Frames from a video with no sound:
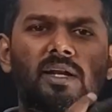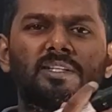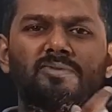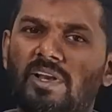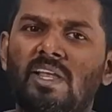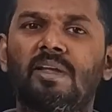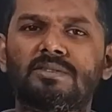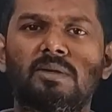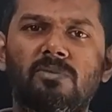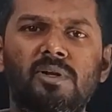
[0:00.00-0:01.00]
that is
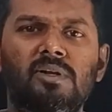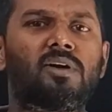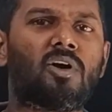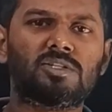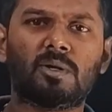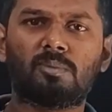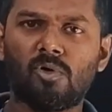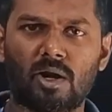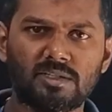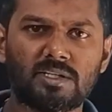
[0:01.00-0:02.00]
very simple concept
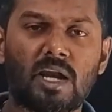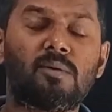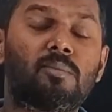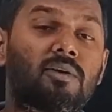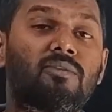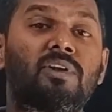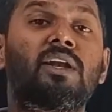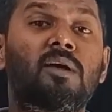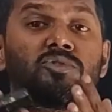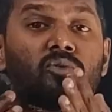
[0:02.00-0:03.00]
to understand, but when
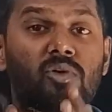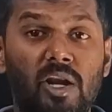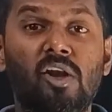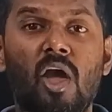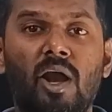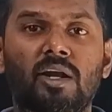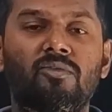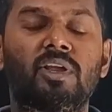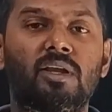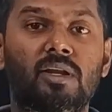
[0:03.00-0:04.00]
it comes to
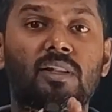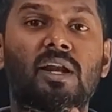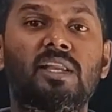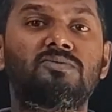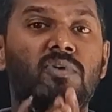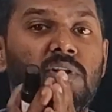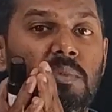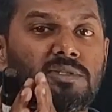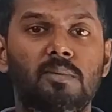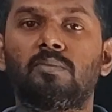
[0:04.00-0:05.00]
radioactivity, that is very
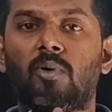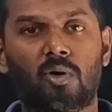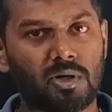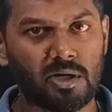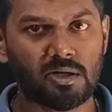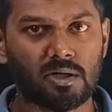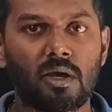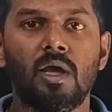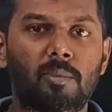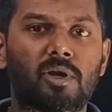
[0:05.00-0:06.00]
much important
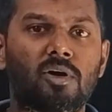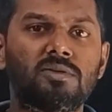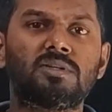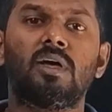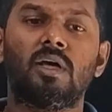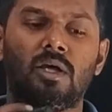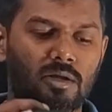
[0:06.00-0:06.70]
because